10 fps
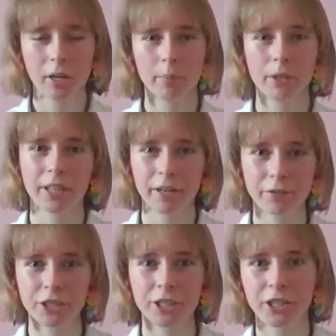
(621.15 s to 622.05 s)
but ever
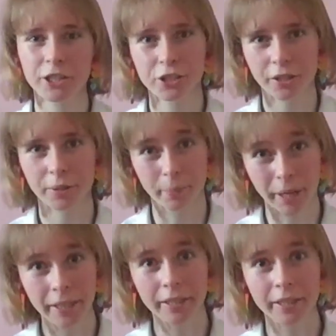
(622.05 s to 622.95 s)
since I started
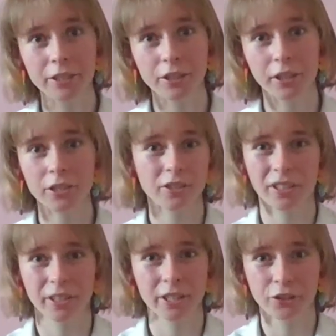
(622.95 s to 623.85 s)
making these cards,
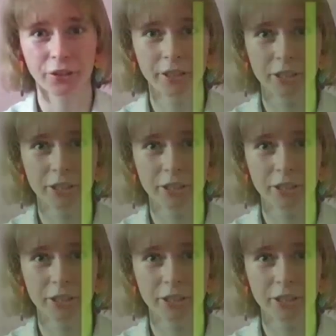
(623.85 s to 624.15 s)
they suddenly